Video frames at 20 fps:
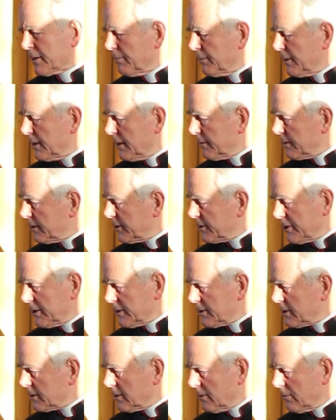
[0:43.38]
the church
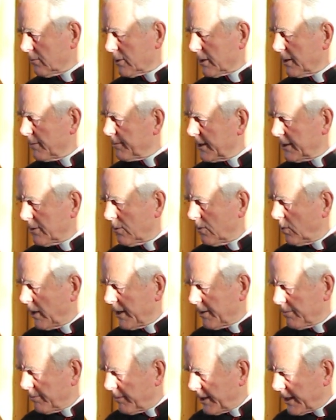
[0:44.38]
has
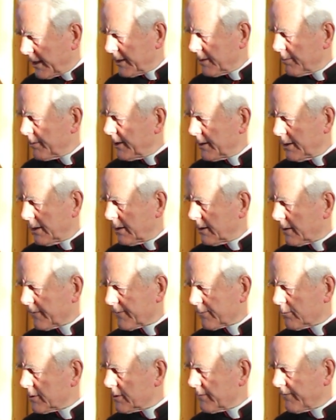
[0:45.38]
went mad immediately
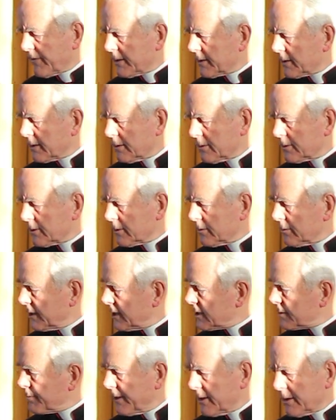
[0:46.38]
afterwards in Vatican II.
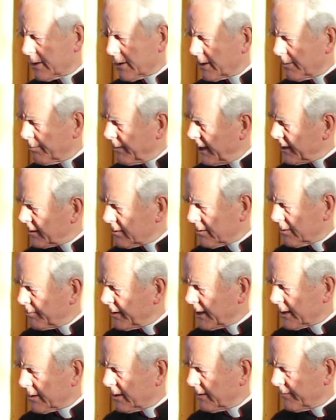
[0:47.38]
It's been going madder and
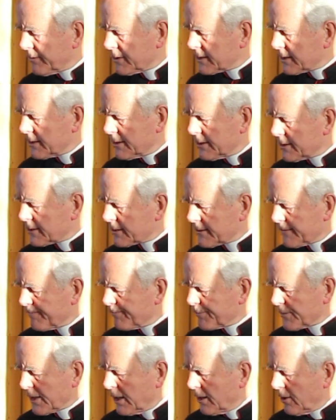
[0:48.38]
madder ever since.
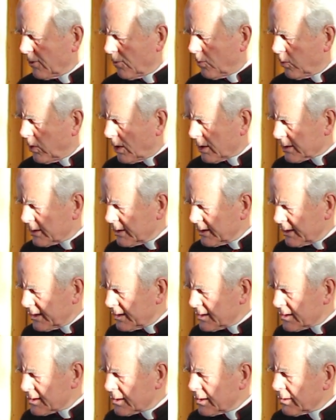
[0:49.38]
What
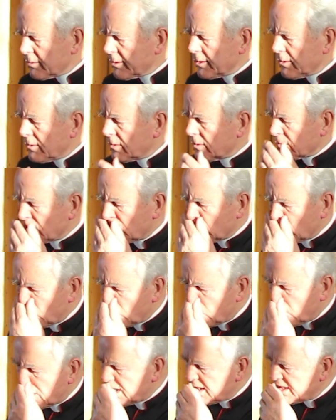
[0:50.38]
is going on?
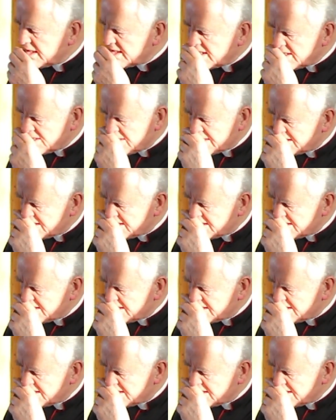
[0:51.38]
Why?